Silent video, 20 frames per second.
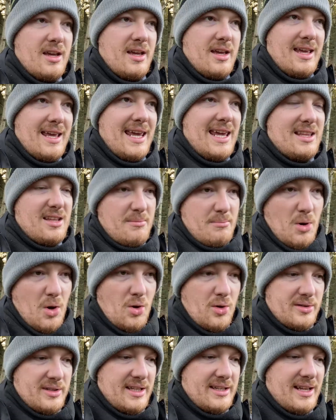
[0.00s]
in the
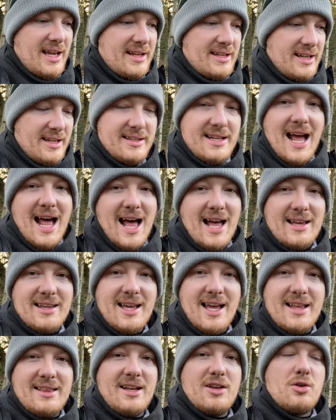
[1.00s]
morning and at night
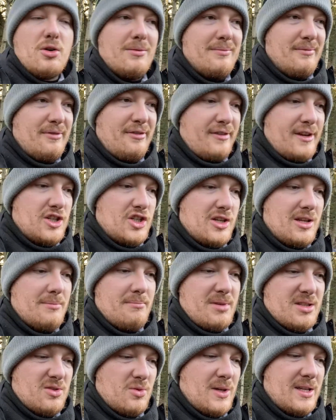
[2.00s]
and I come fishing in
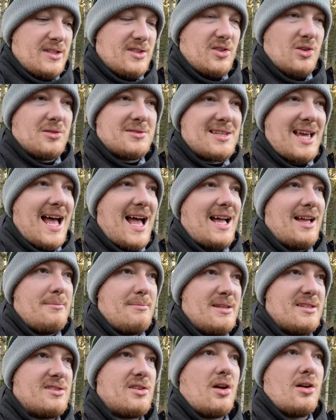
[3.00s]
between, so time
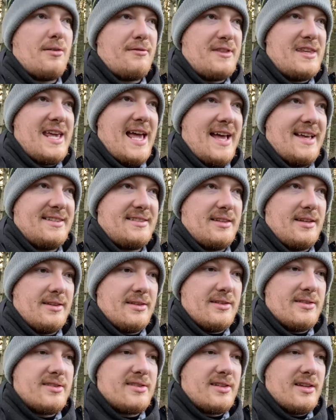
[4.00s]
is not of the
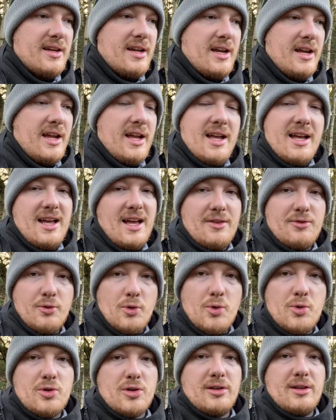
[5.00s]
essence. And
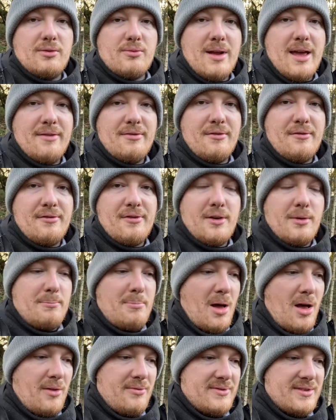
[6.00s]
luckily Ravenfield
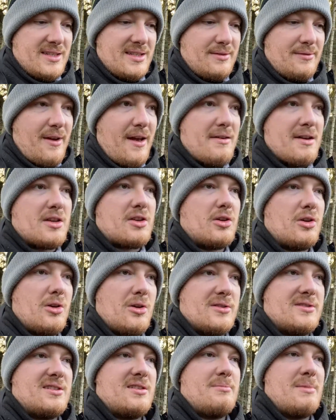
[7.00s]
Ponds is very
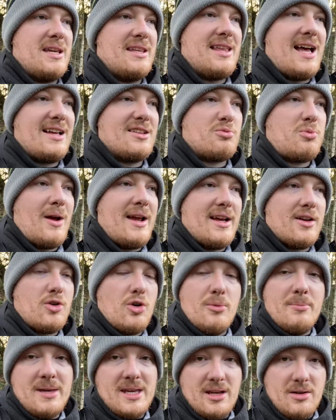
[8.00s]
close to me, that's why I
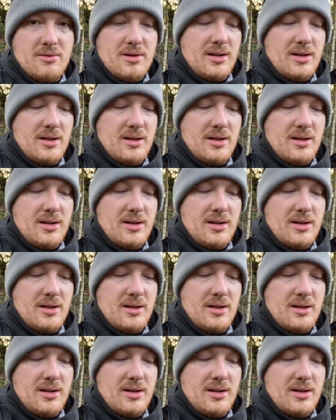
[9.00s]
come here a